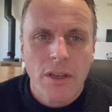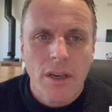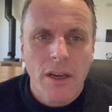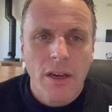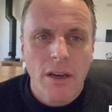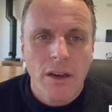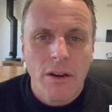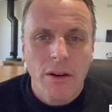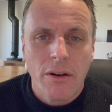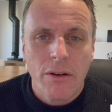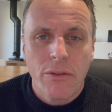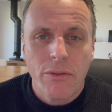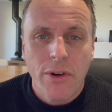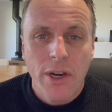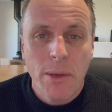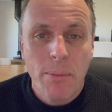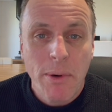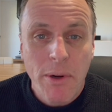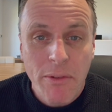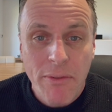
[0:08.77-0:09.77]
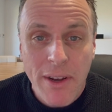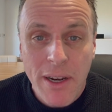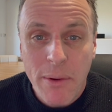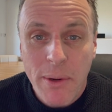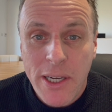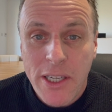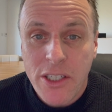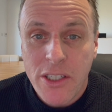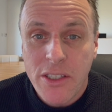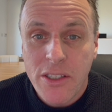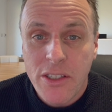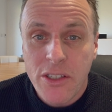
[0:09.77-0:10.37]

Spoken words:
rebuild valuations,